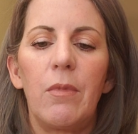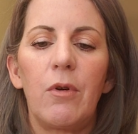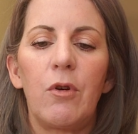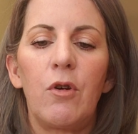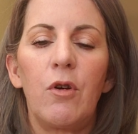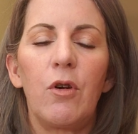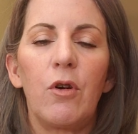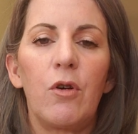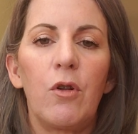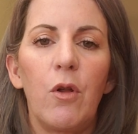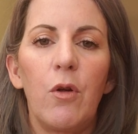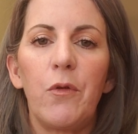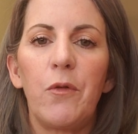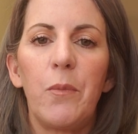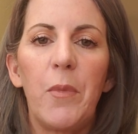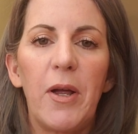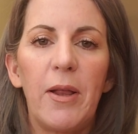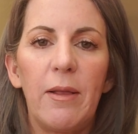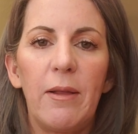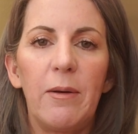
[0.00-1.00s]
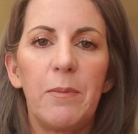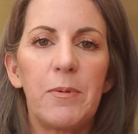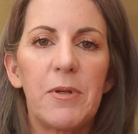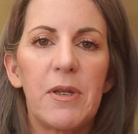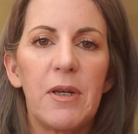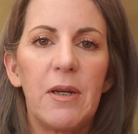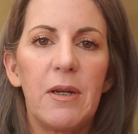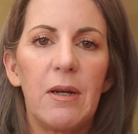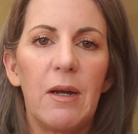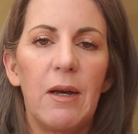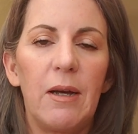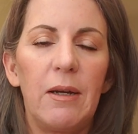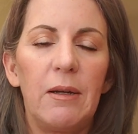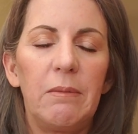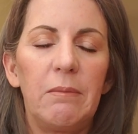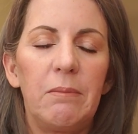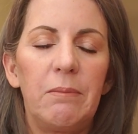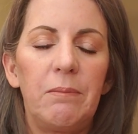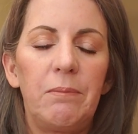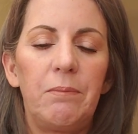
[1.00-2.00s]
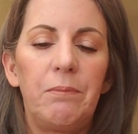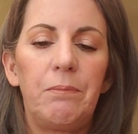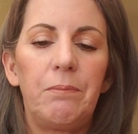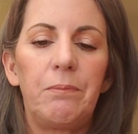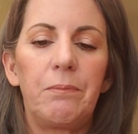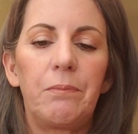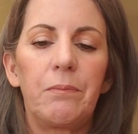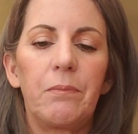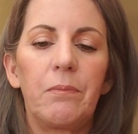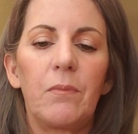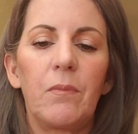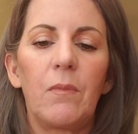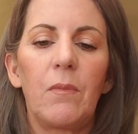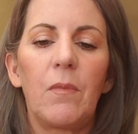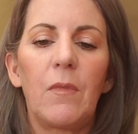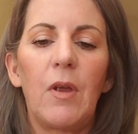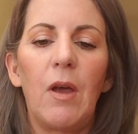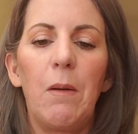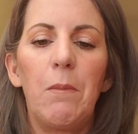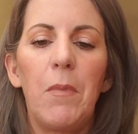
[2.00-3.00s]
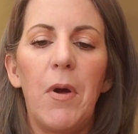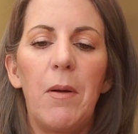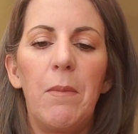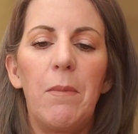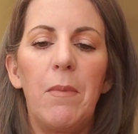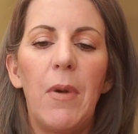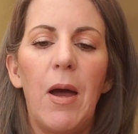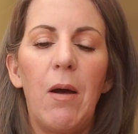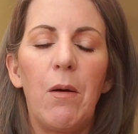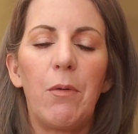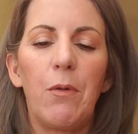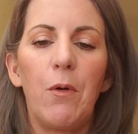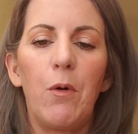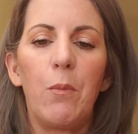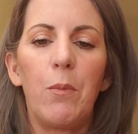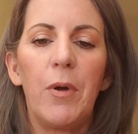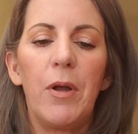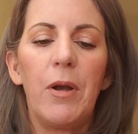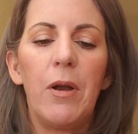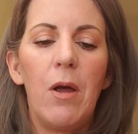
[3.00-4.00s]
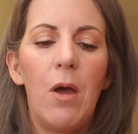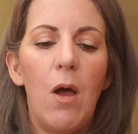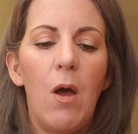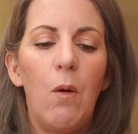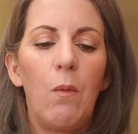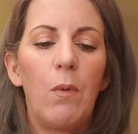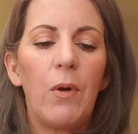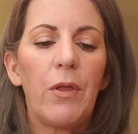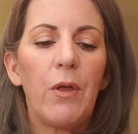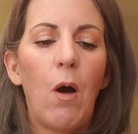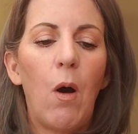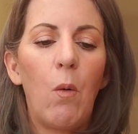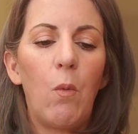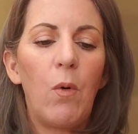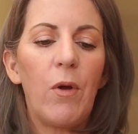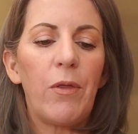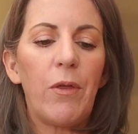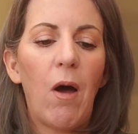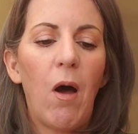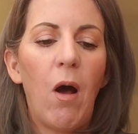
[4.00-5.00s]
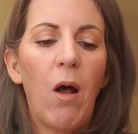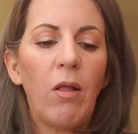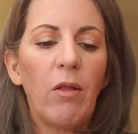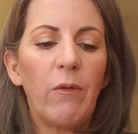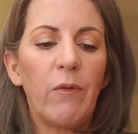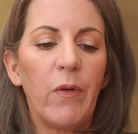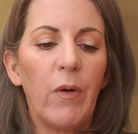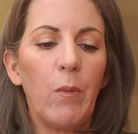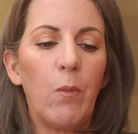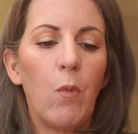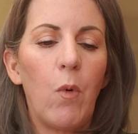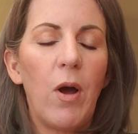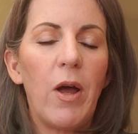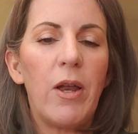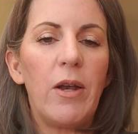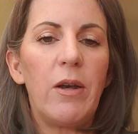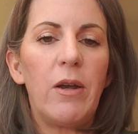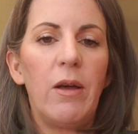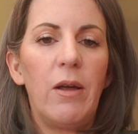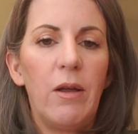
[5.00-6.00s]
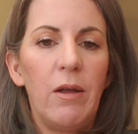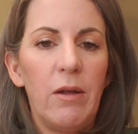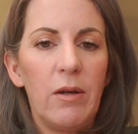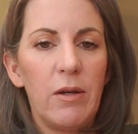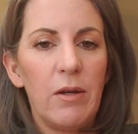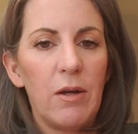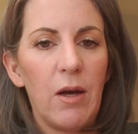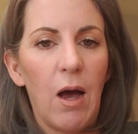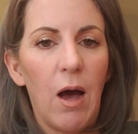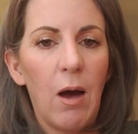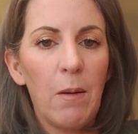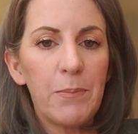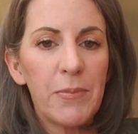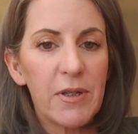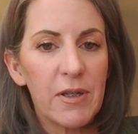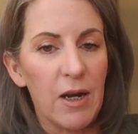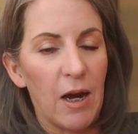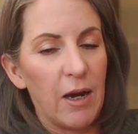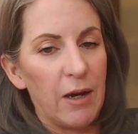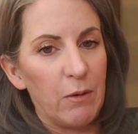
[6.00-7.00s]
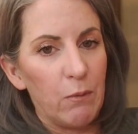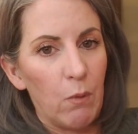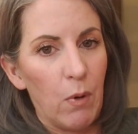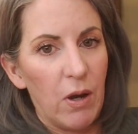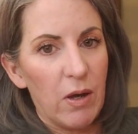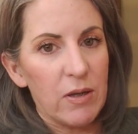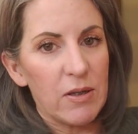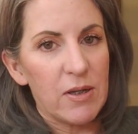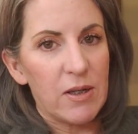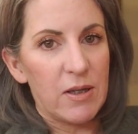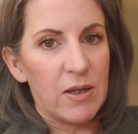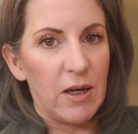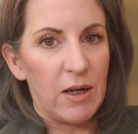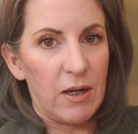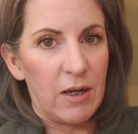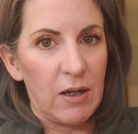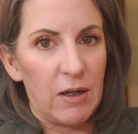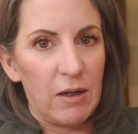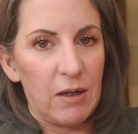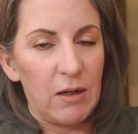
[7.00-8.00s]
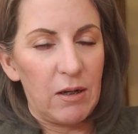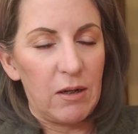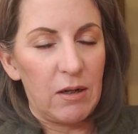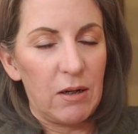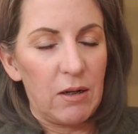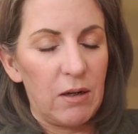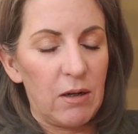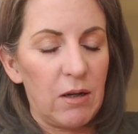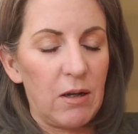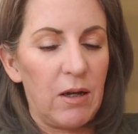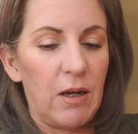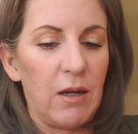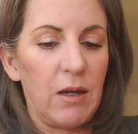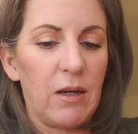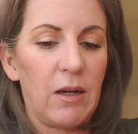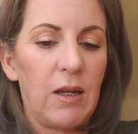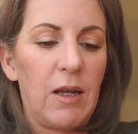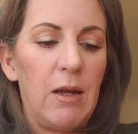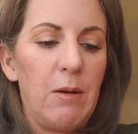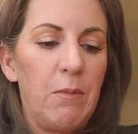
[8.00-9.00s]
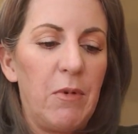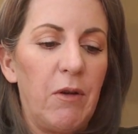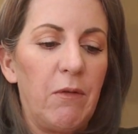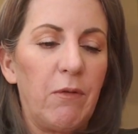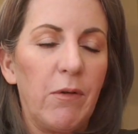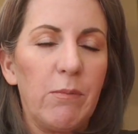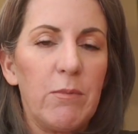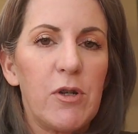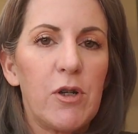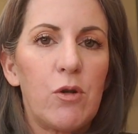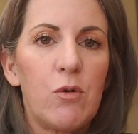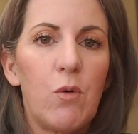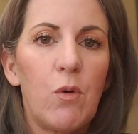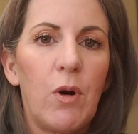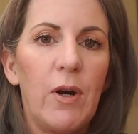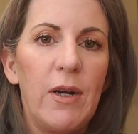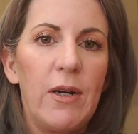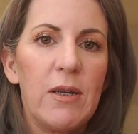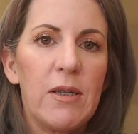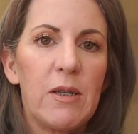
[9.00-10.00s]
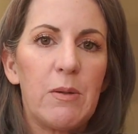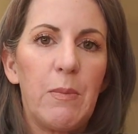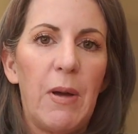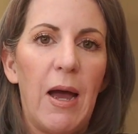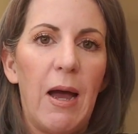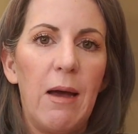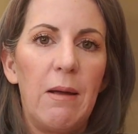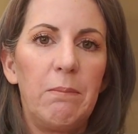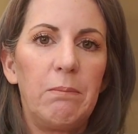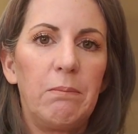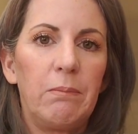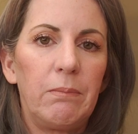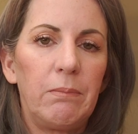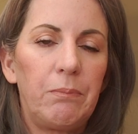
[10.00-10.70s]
Couldn't close my lips at night. Kept my mouth open. With all of them, one upside was that it kept me from snoring as bad.